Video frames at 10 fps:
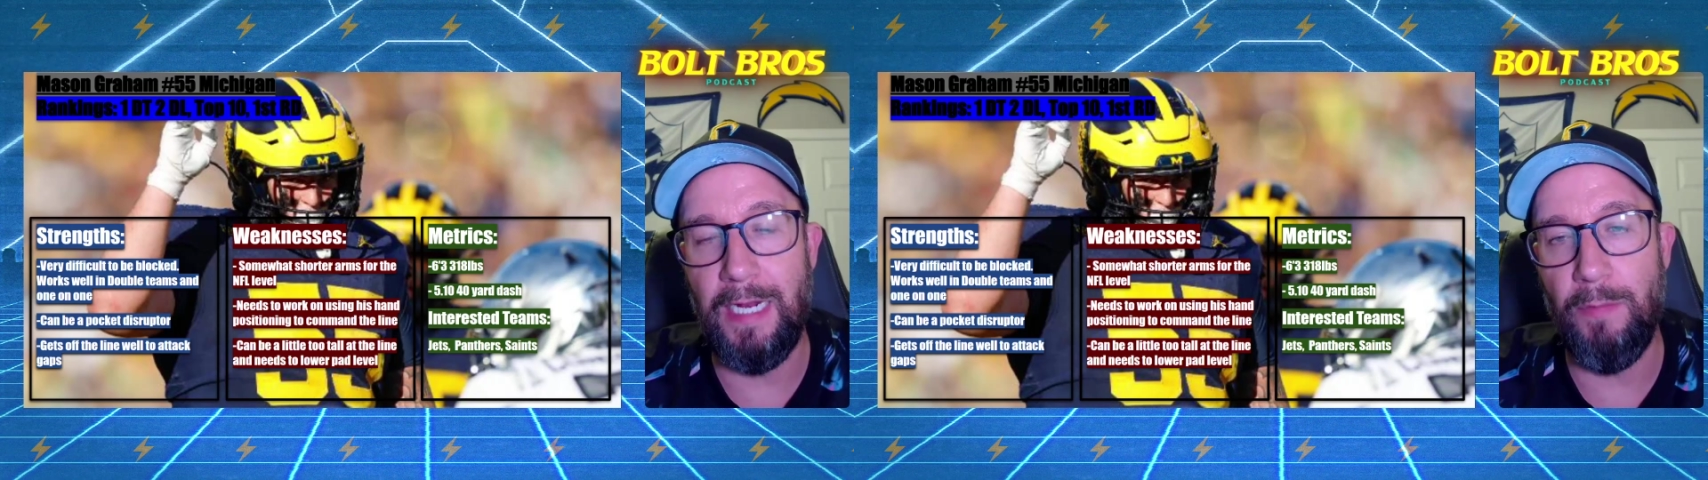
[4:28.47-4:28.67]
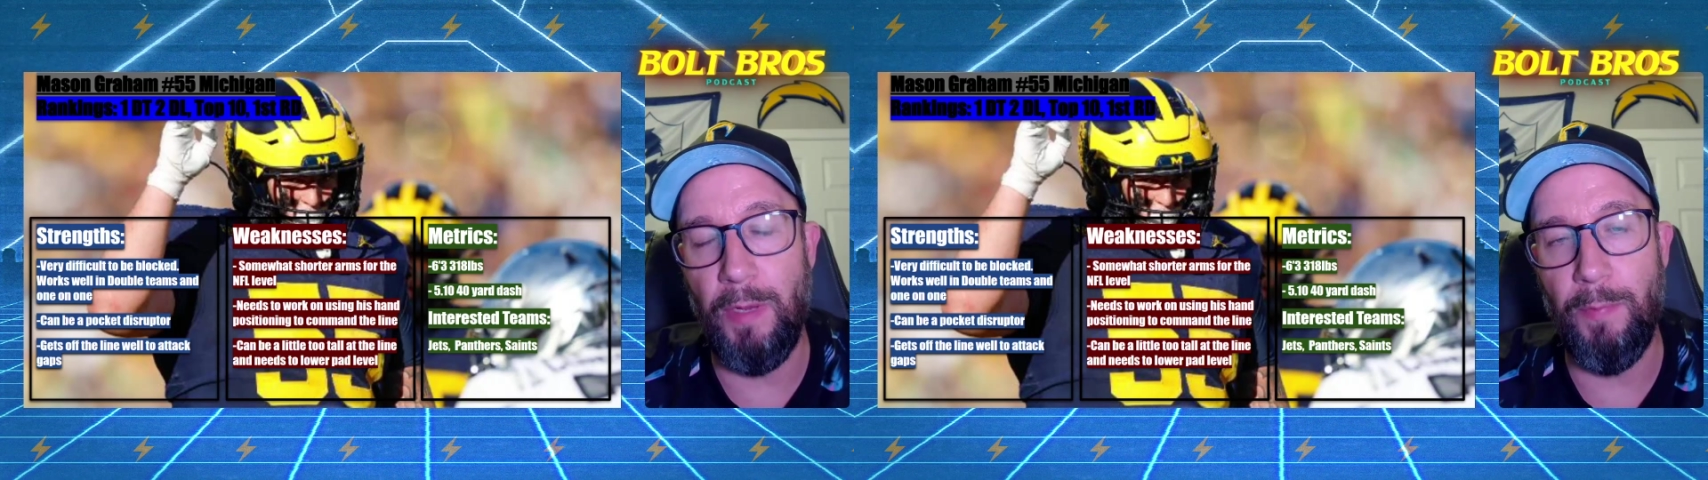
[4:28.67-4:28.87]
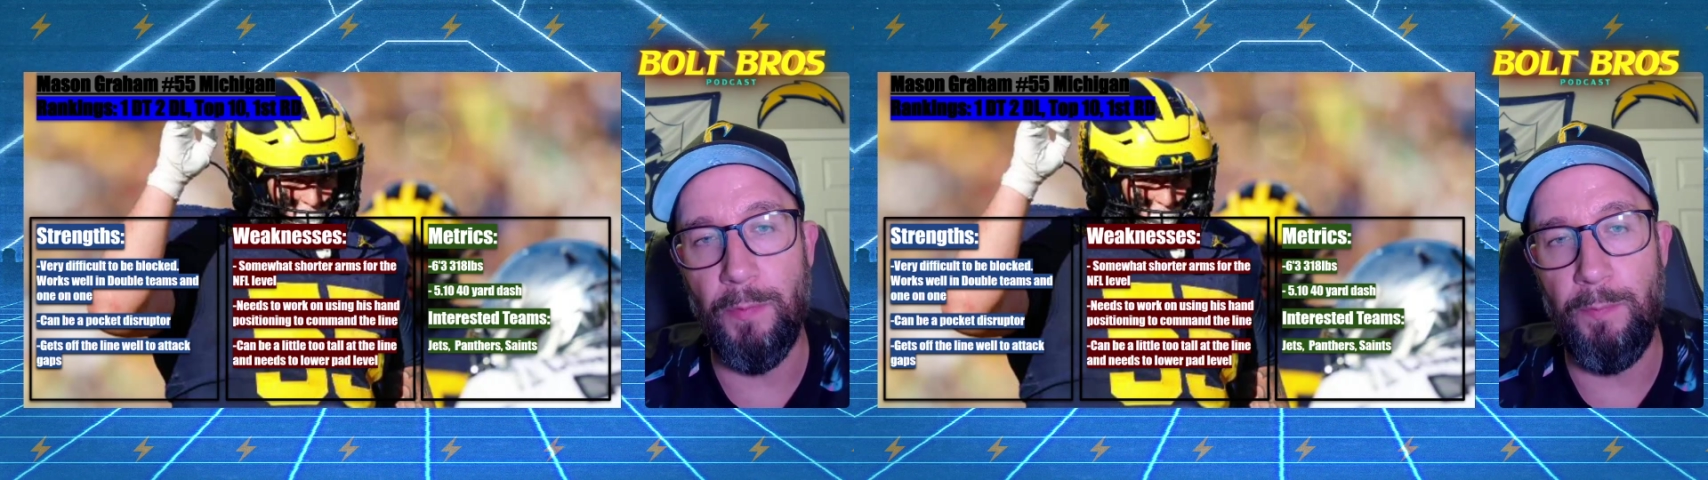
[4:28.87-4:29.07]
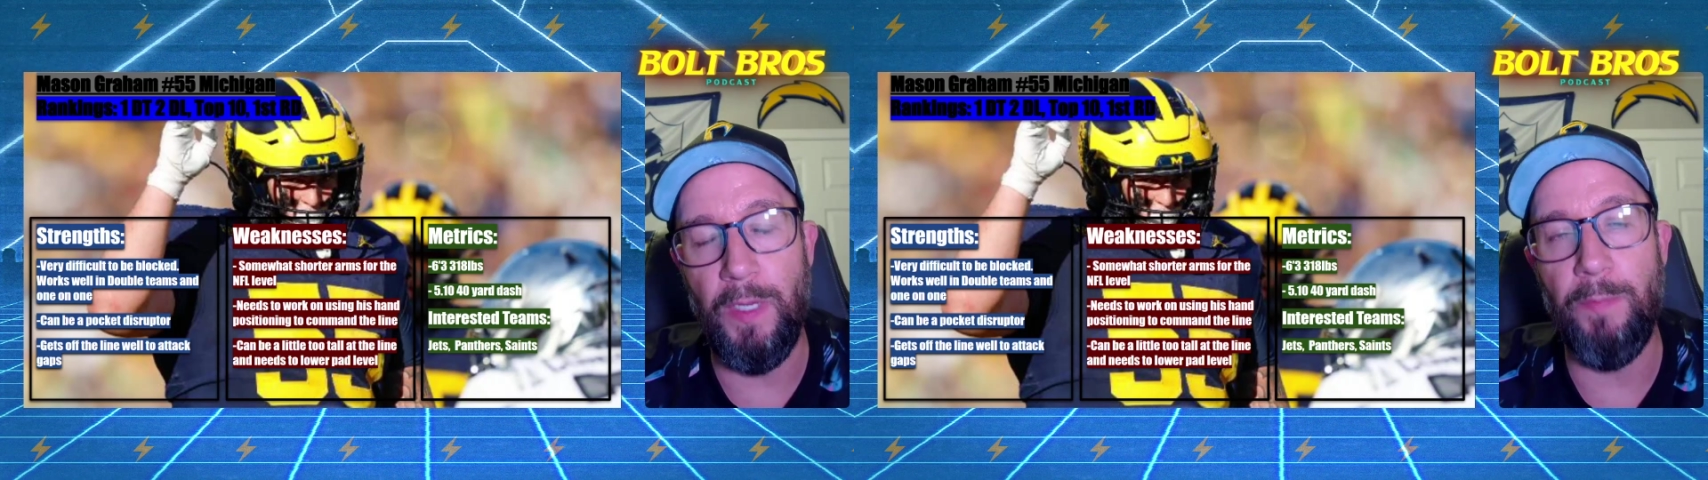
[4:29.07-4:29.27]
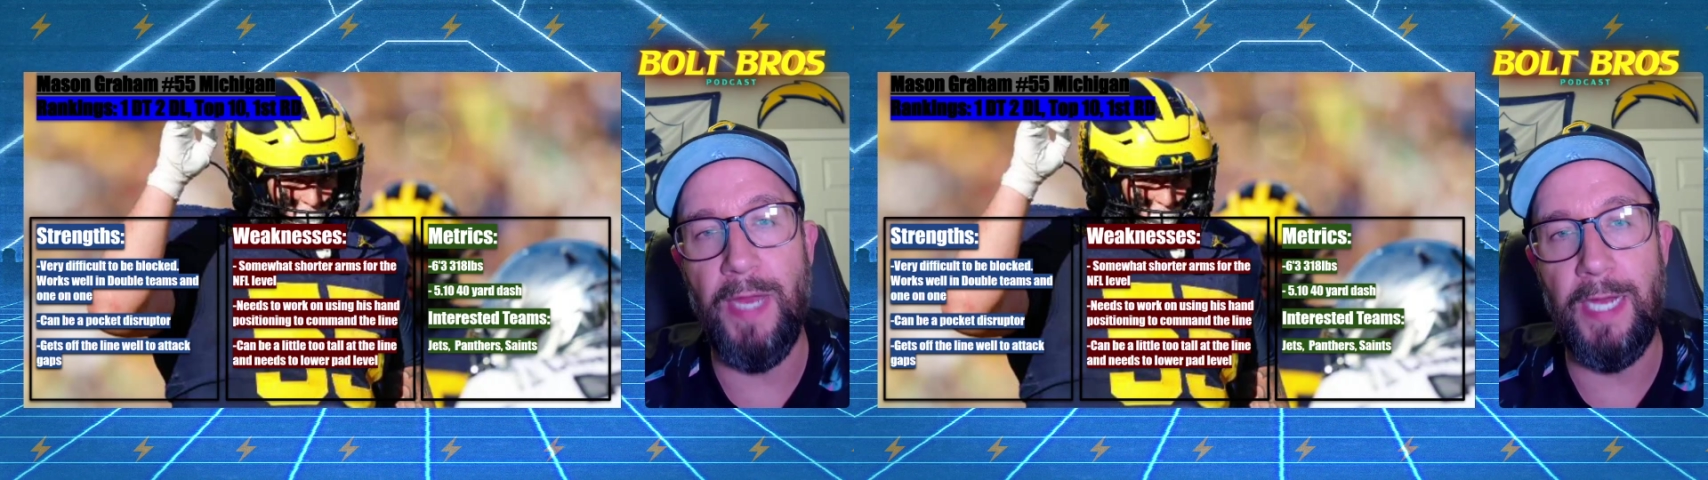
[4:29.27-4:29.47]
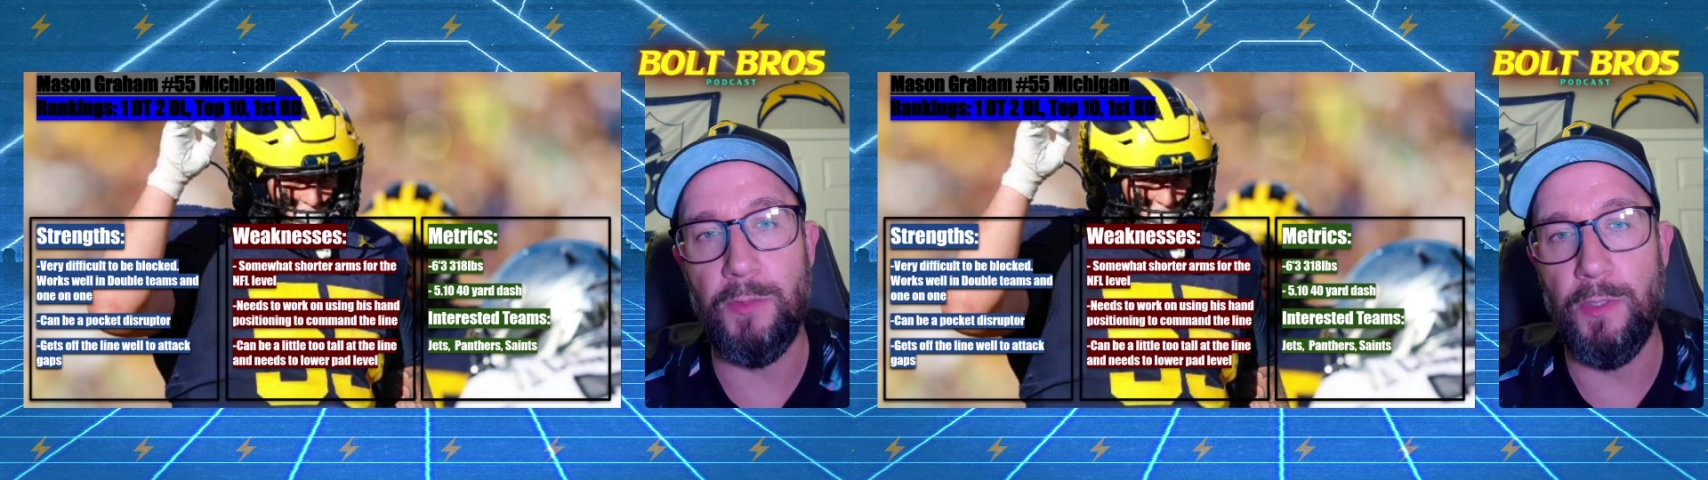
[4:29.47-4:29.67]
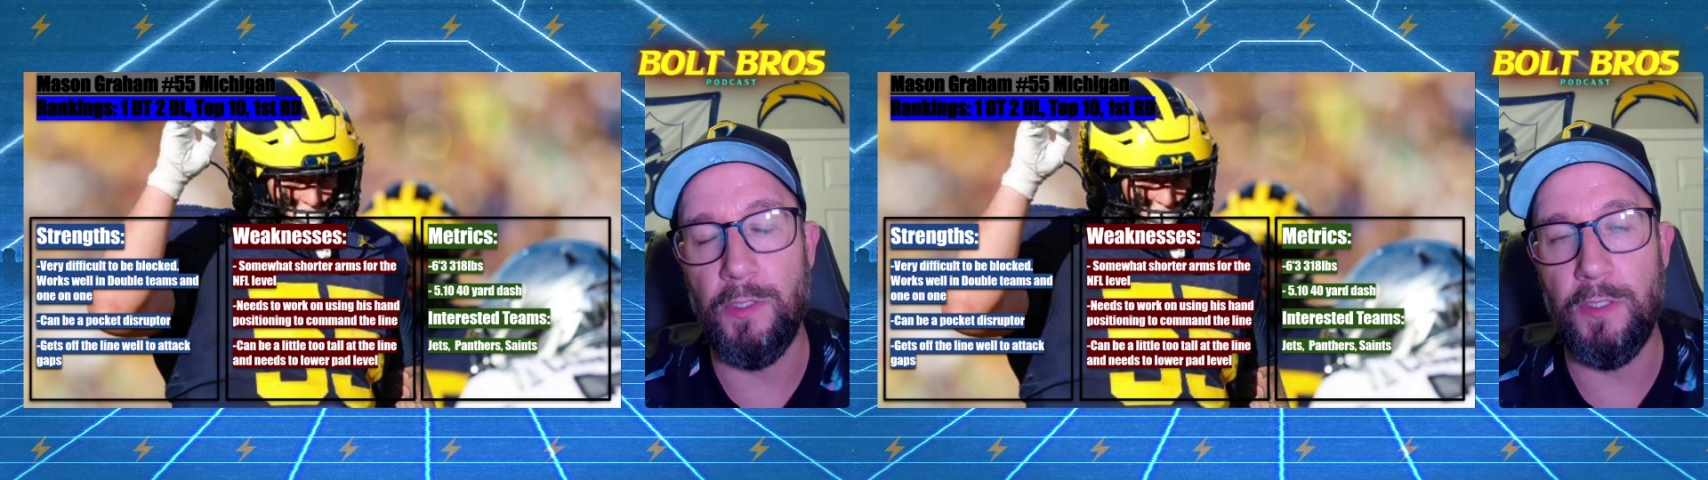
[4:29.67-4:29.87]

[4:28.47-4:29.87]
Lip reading: to be able to be a pass rusher.